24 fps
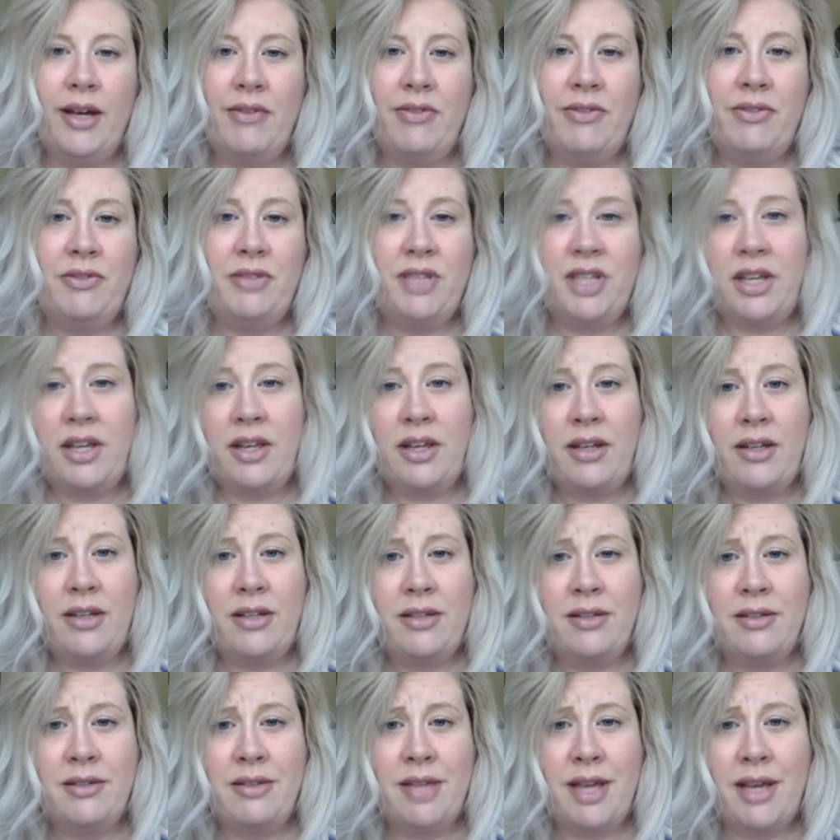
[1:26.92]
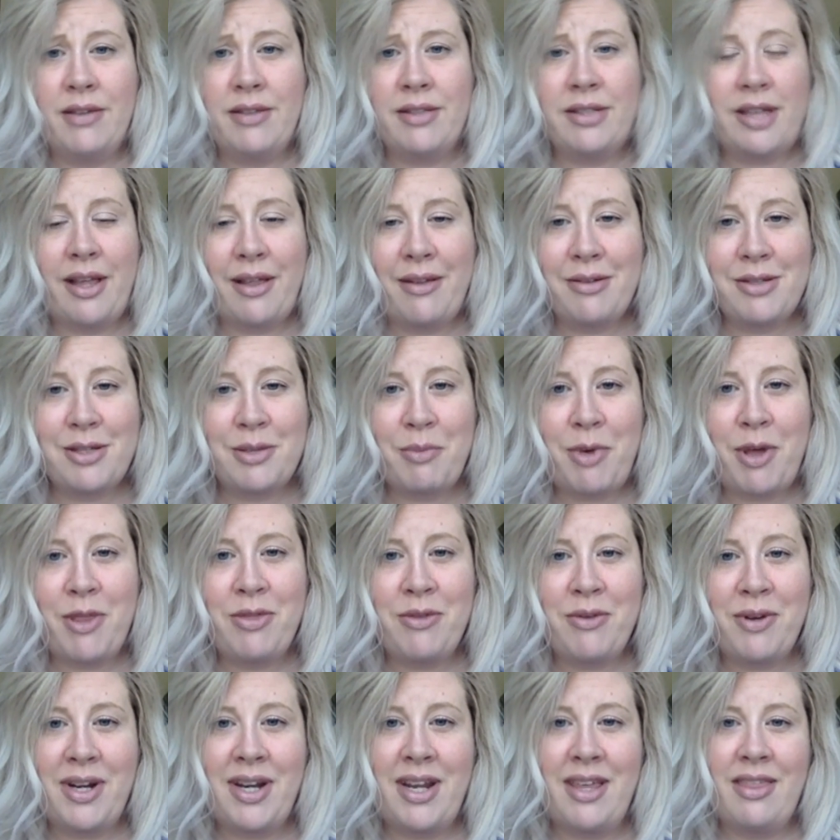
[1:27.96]
$50,000 a
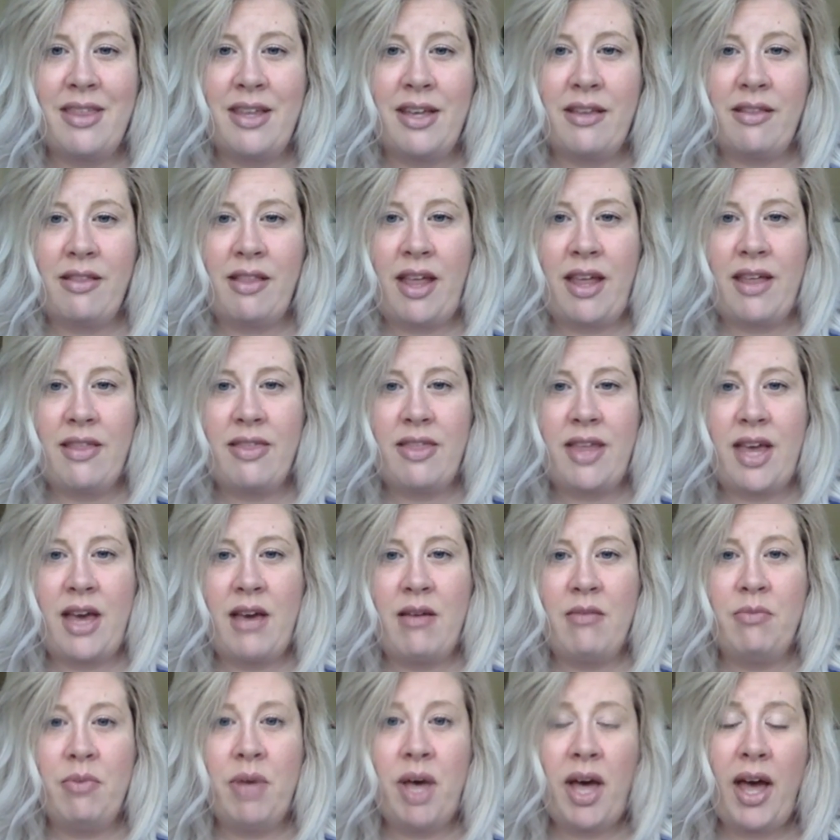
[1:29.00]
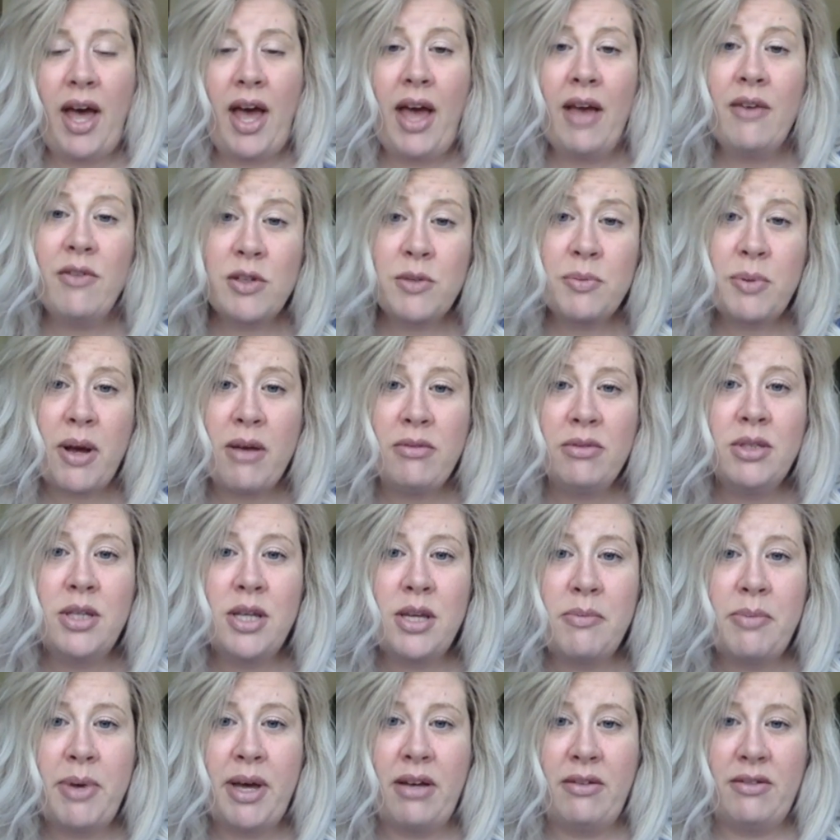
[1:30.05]
month or anything like that, but I was
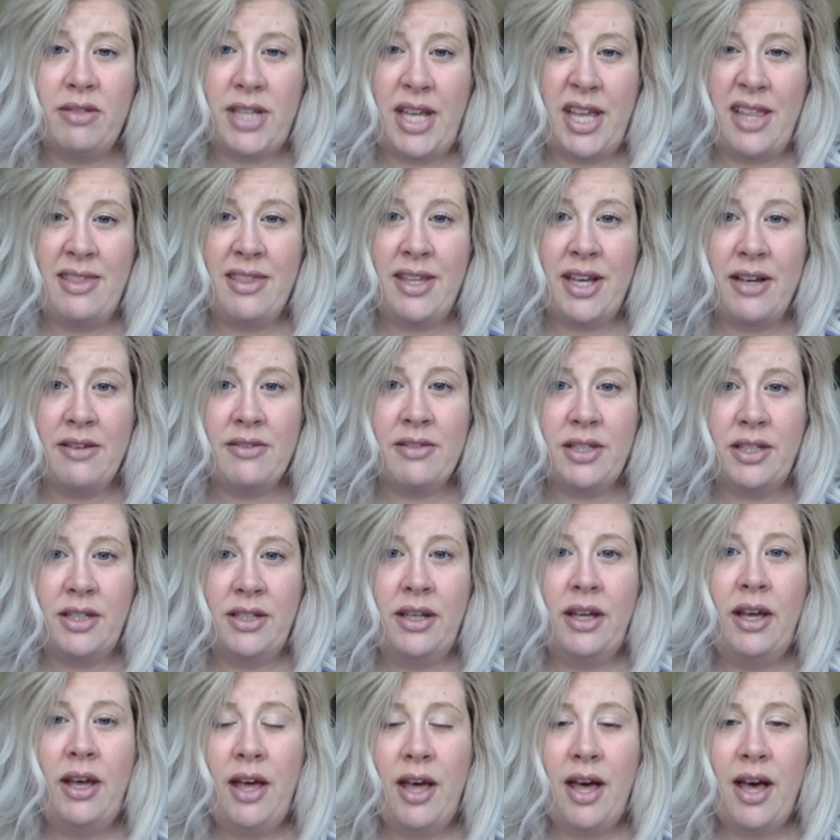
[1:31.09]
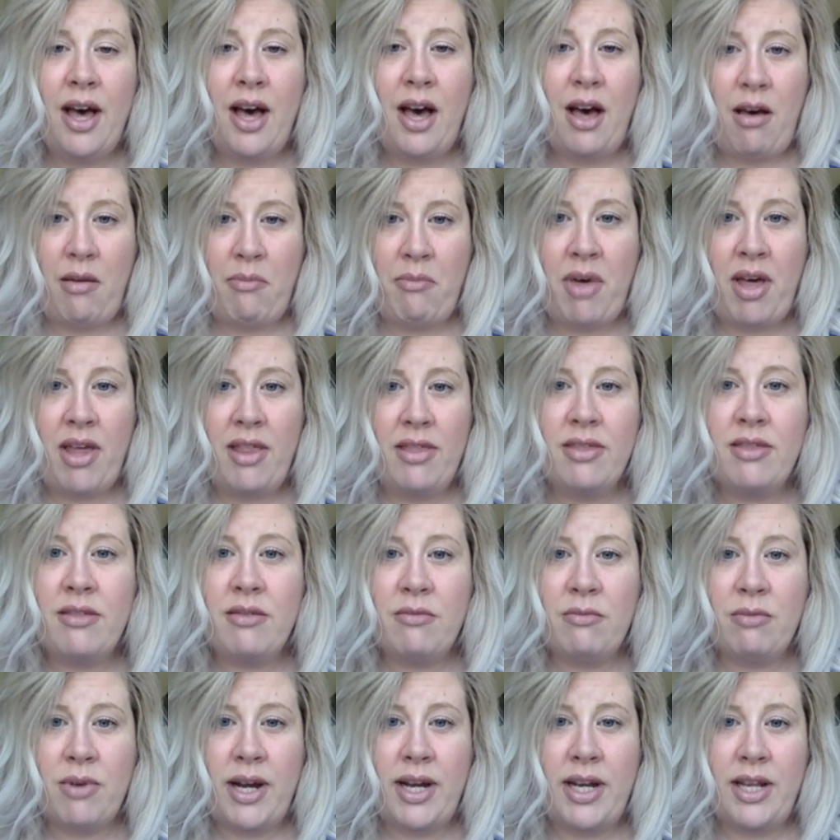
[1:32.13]
probably about 10,000 a month
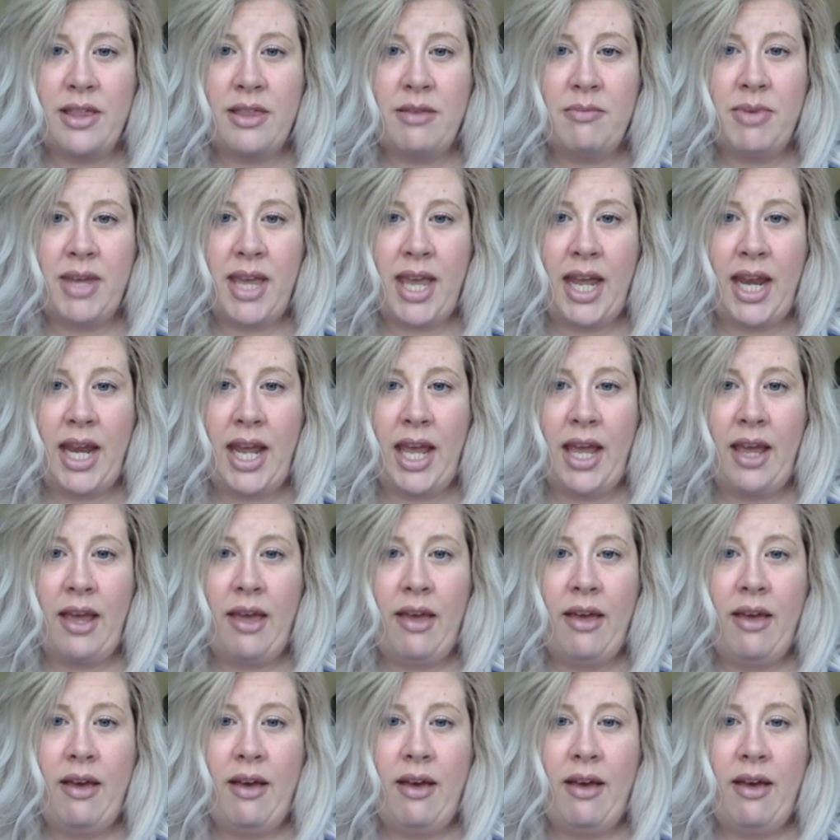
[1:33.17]
right at the beginning.